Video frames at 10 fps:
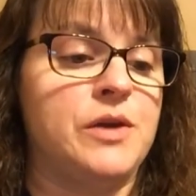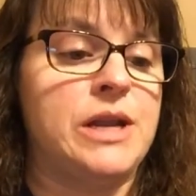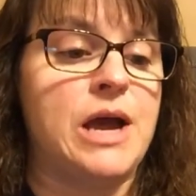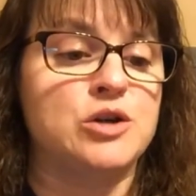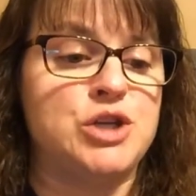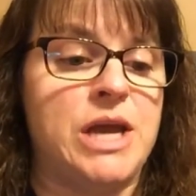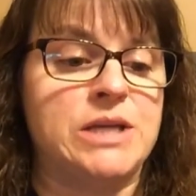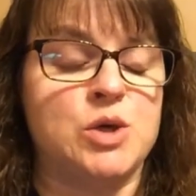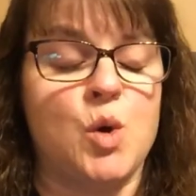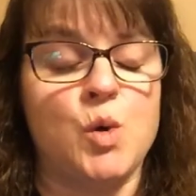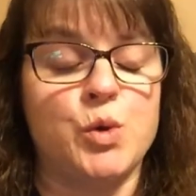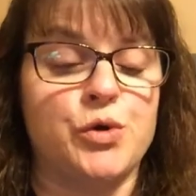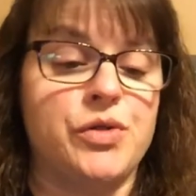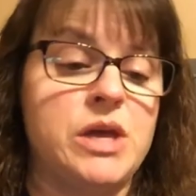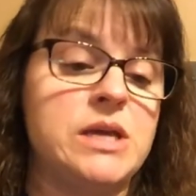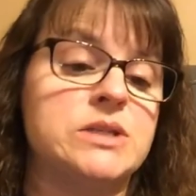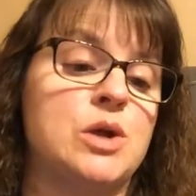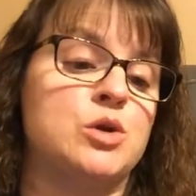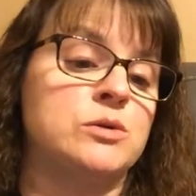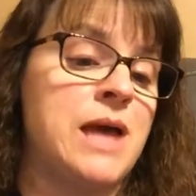and now she had to hold her things
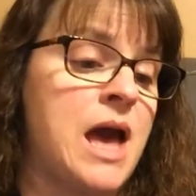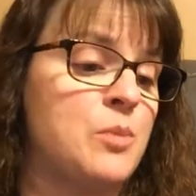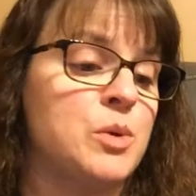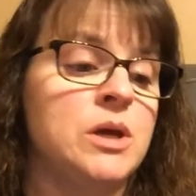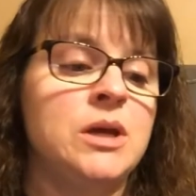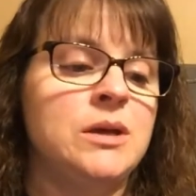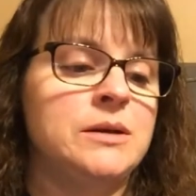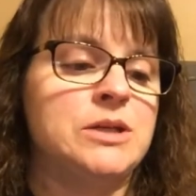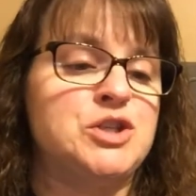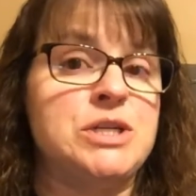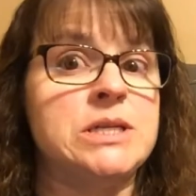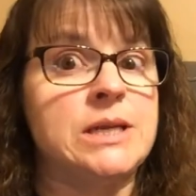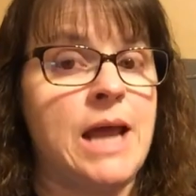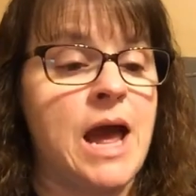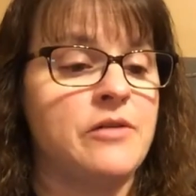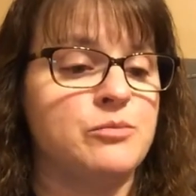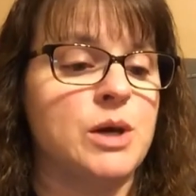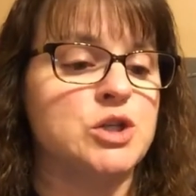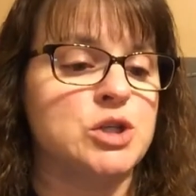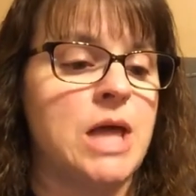on her lap, and she didn't have
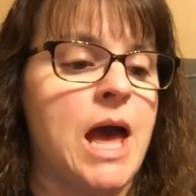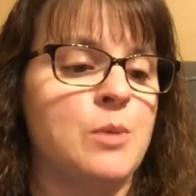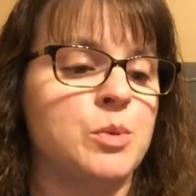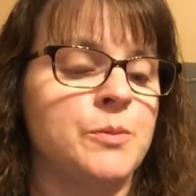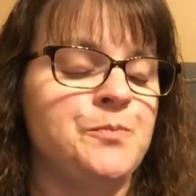much lap.